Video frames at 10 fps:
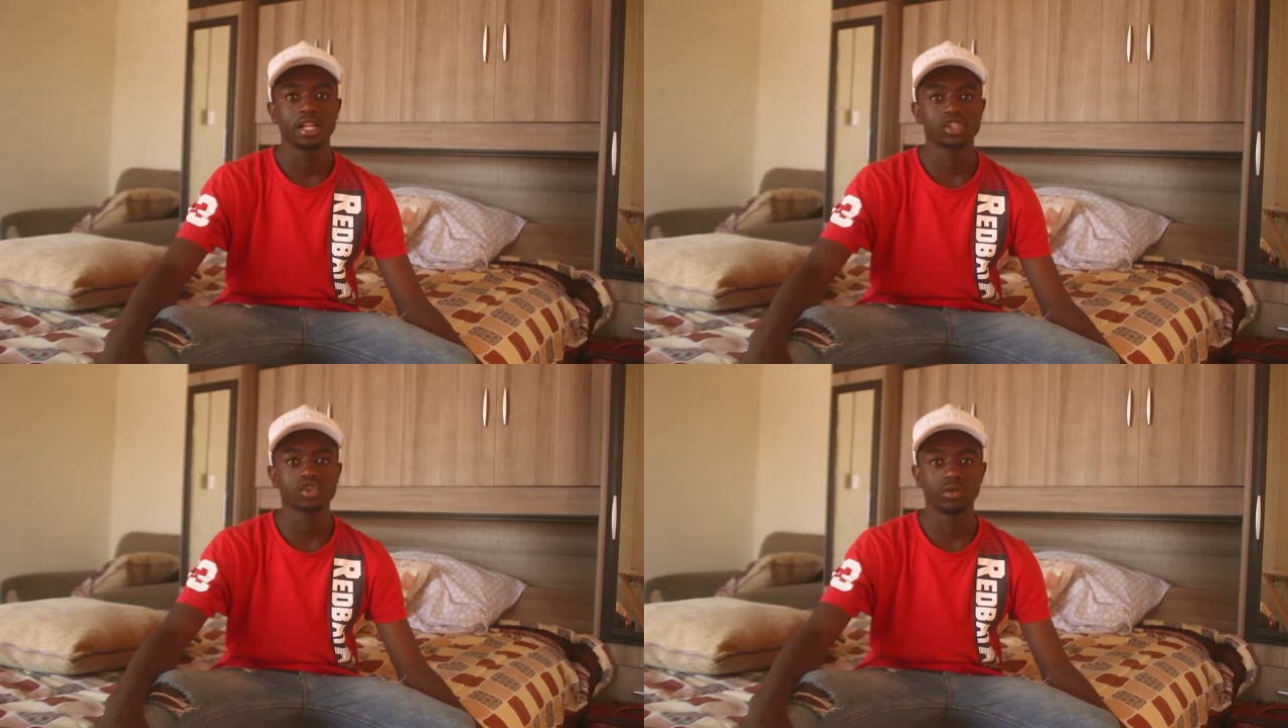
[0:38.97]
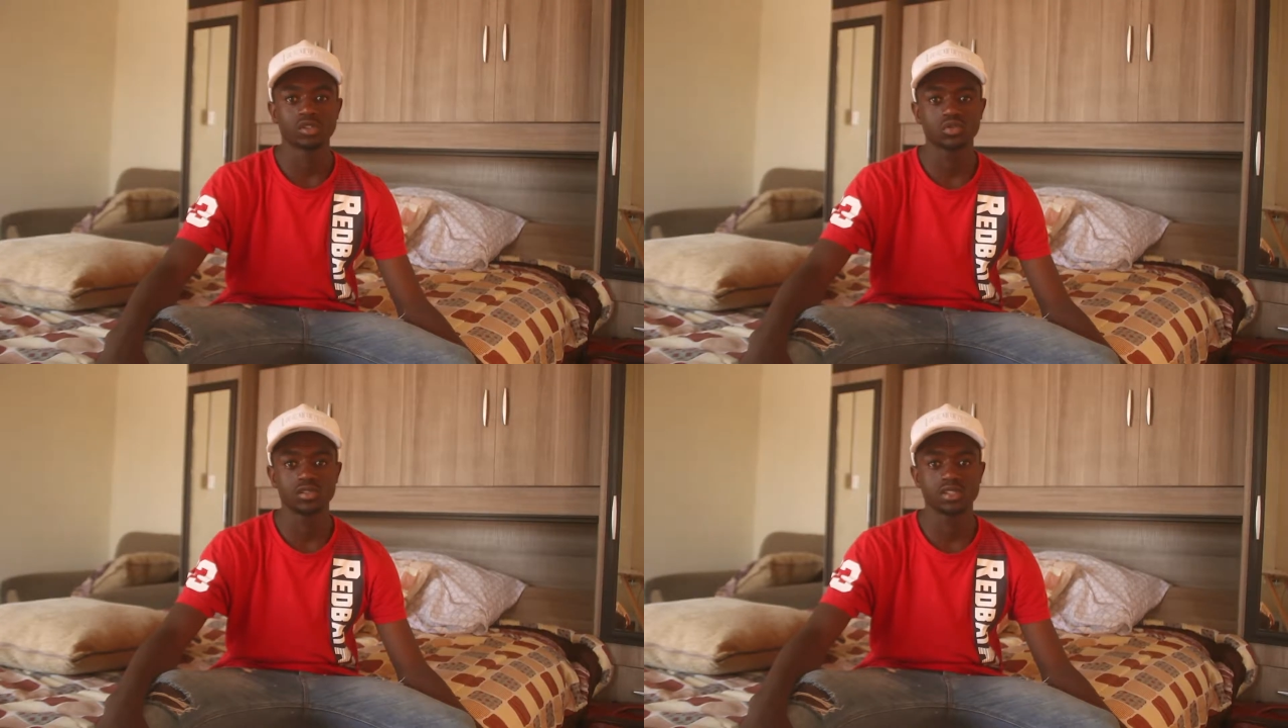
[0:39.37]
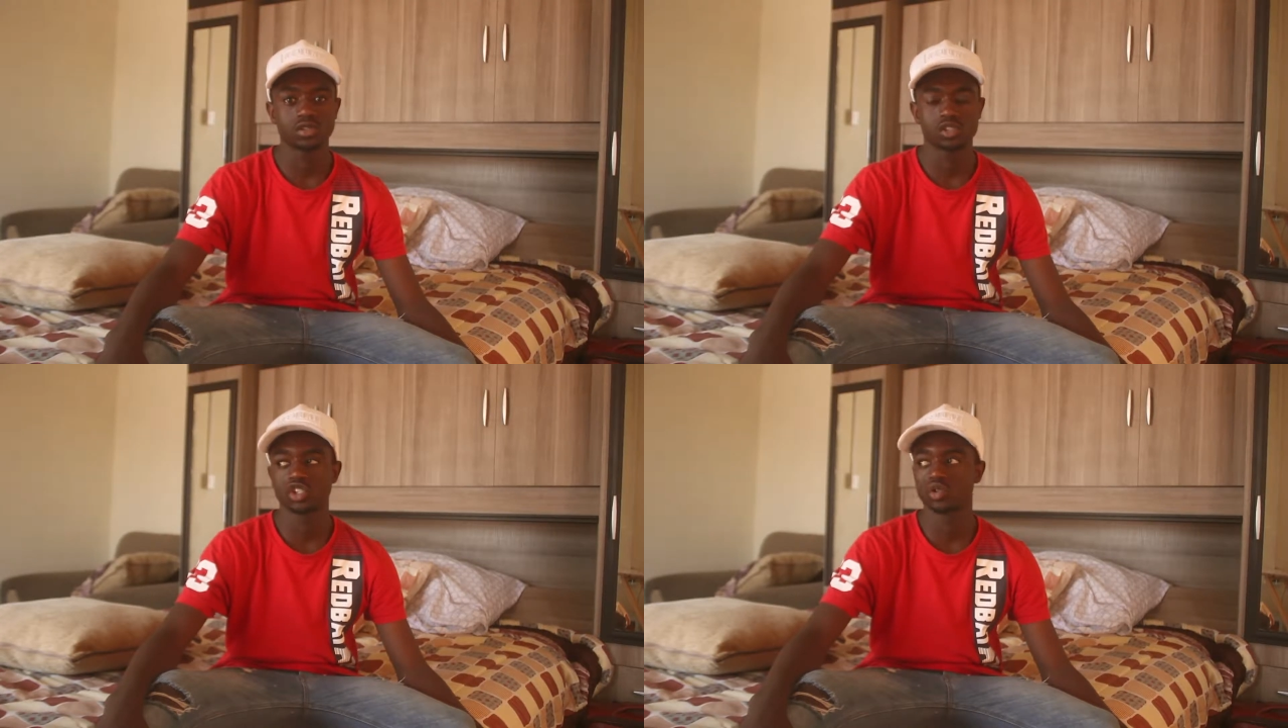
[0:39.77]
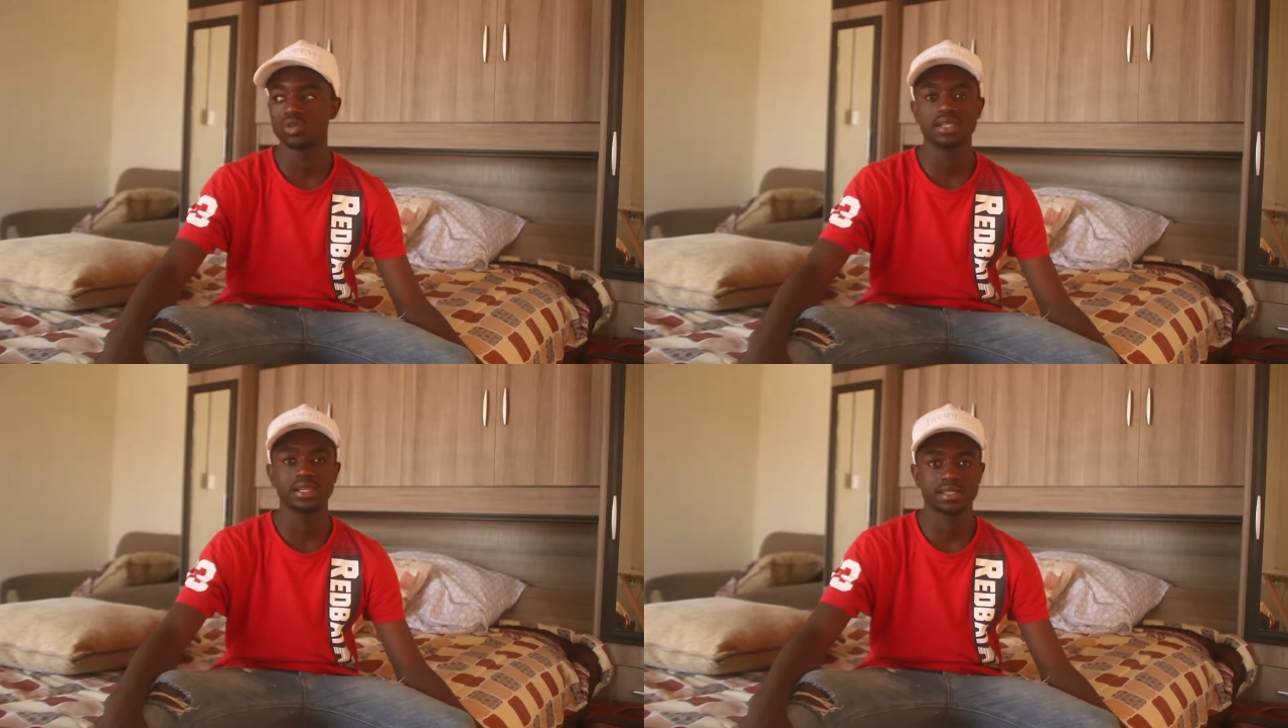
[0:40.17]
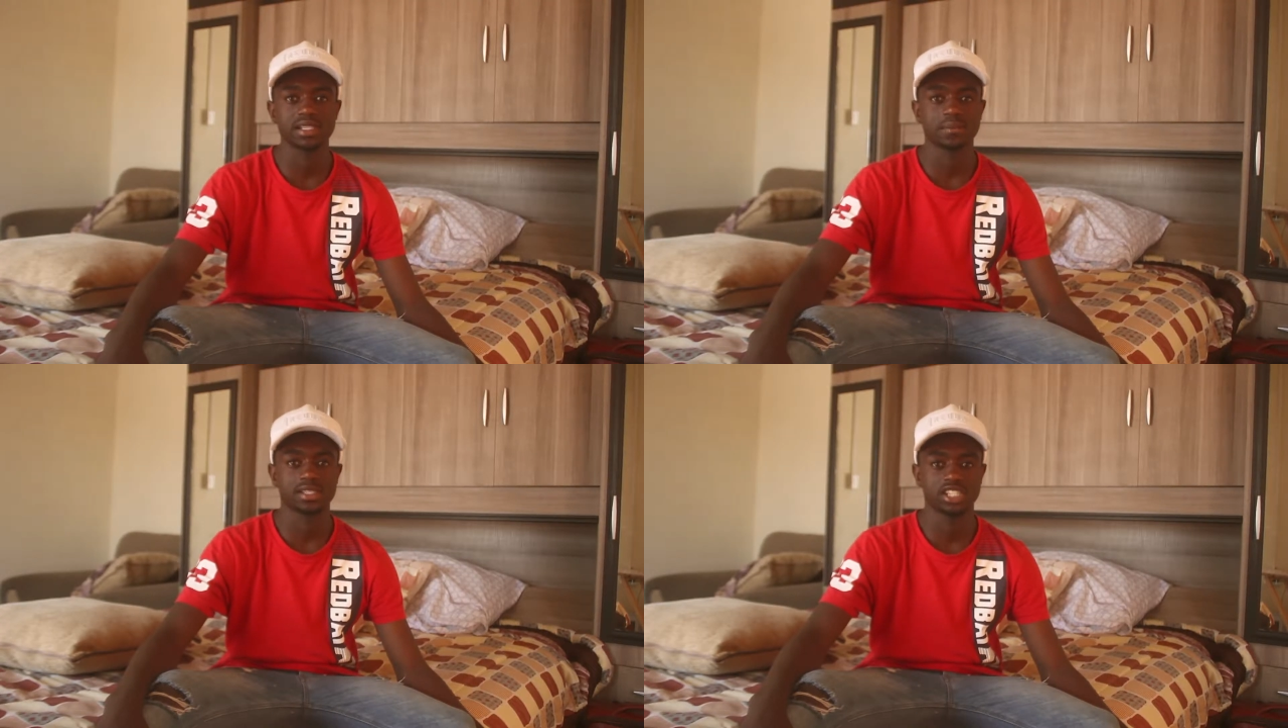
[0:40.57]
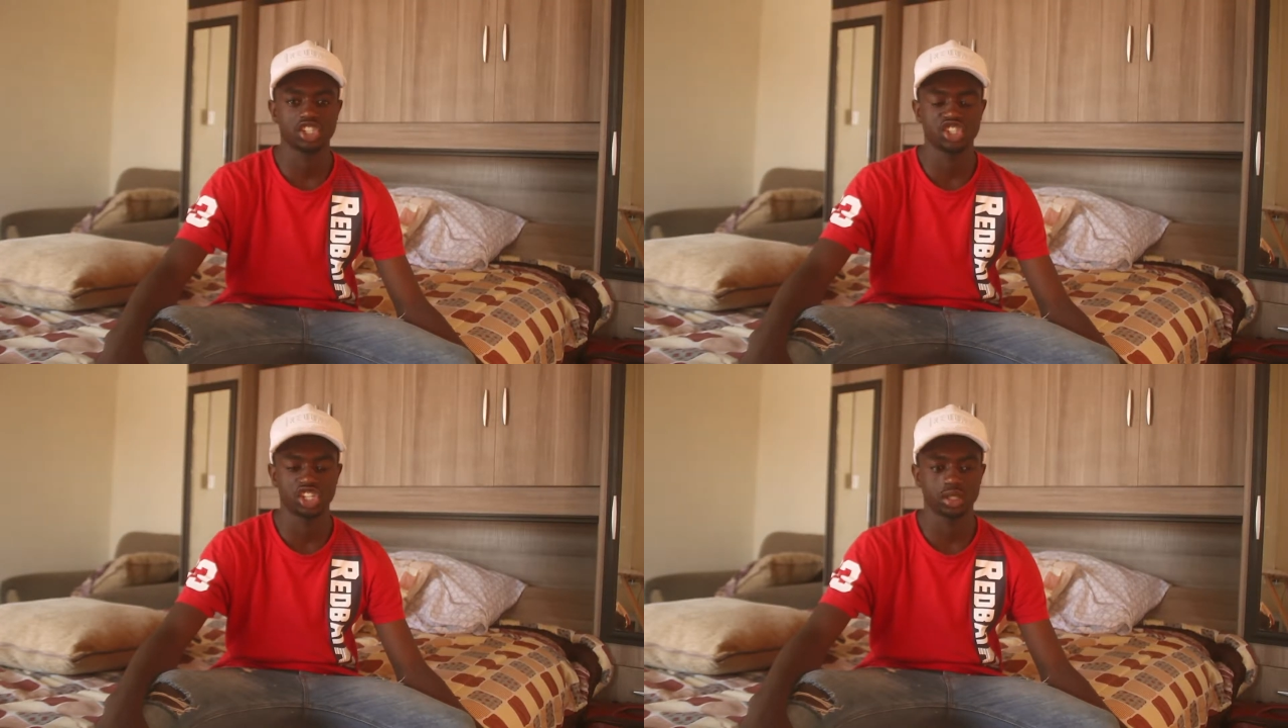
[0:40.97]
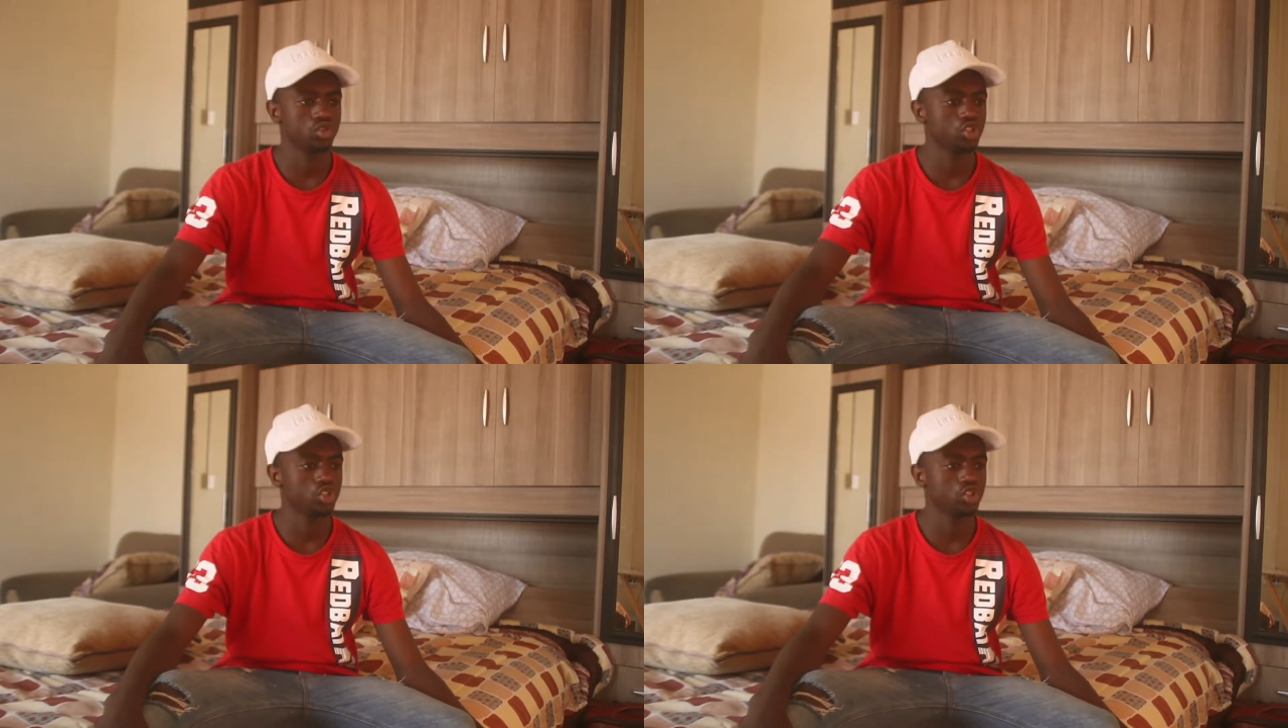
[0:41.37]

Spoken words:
let's go and shoot some shit.